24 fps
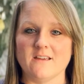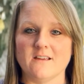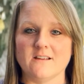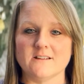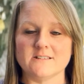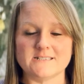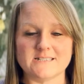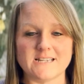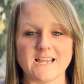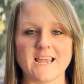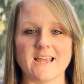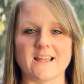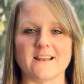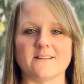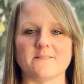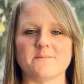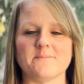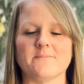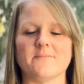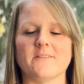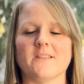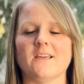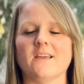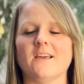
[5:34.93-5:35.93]
stand.
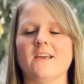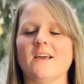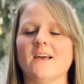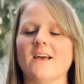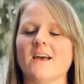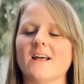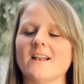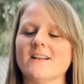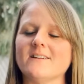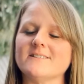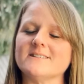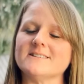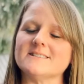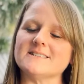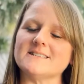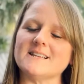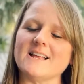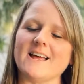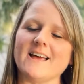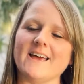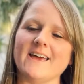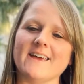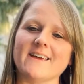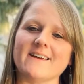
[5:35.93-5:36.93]
And I was
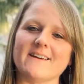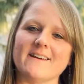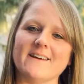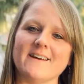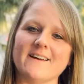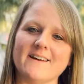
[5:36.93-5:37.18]
like,